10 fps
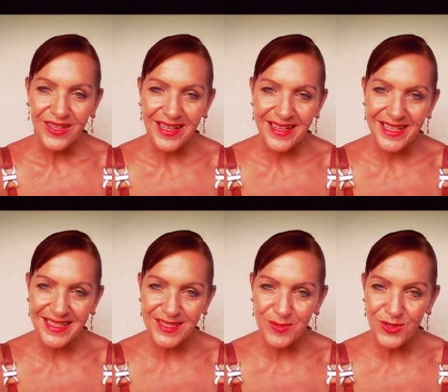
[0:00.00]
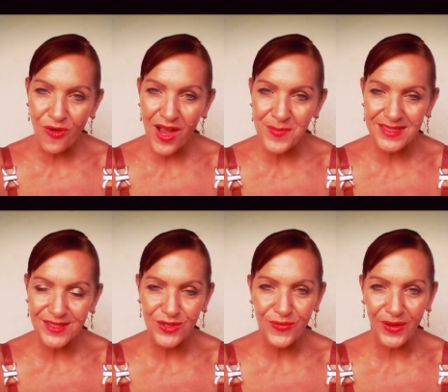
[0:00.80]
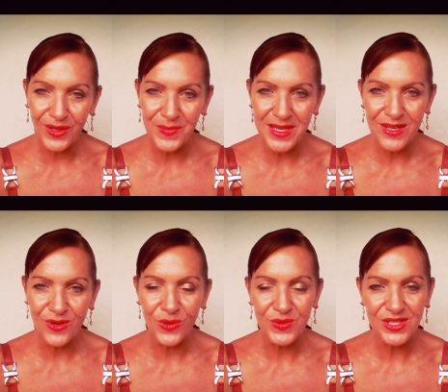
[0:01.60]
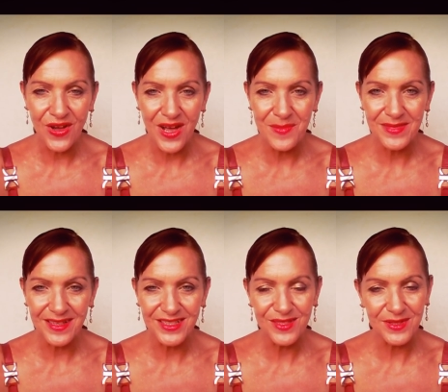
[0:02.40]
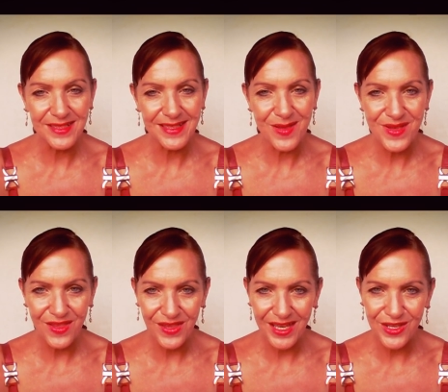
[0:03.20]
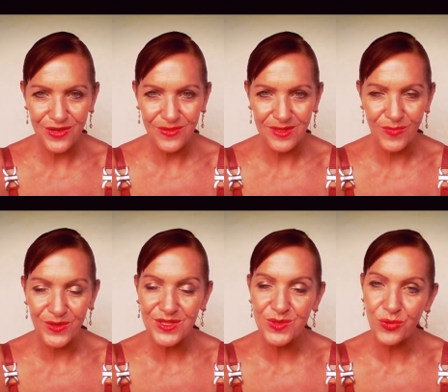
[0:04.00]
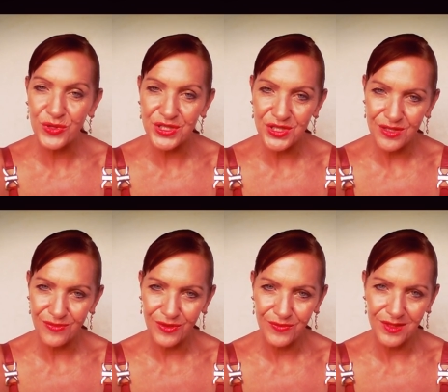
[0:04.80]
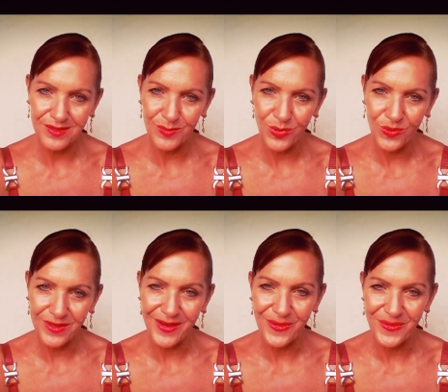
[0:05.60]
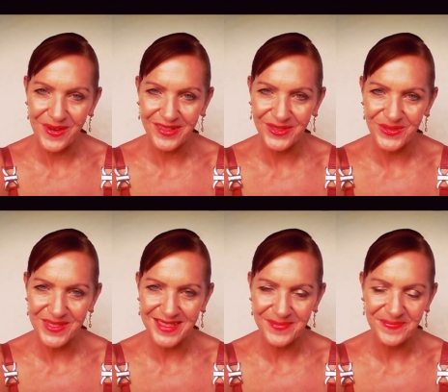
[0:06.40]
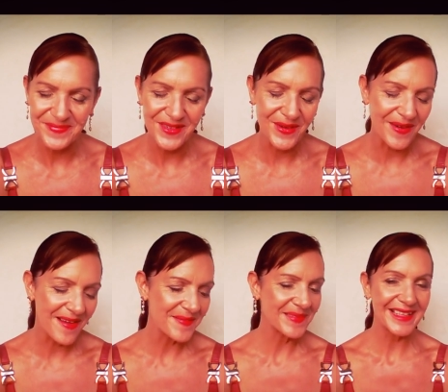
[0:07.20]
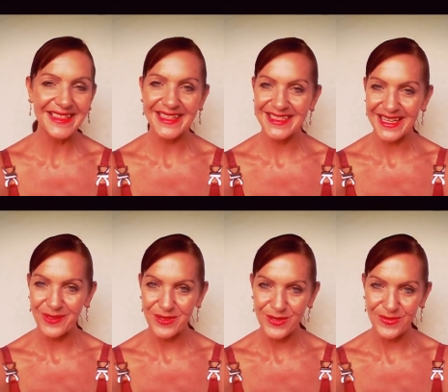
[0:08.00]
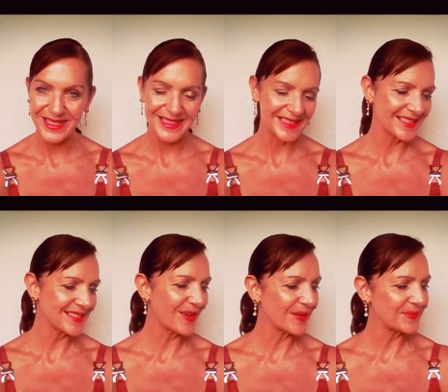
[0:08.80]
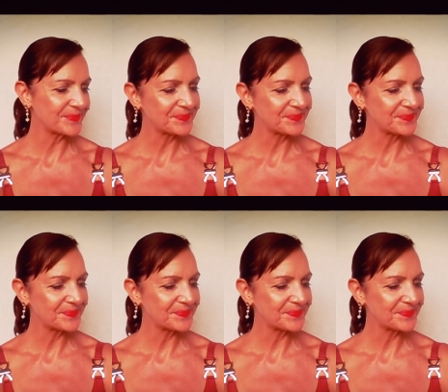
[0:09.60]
uh, subscribers and you follow me all the time, I just want to say big thank you and most appreciative of your support. You're rocking awesome. All right, let's get started with your reading. So,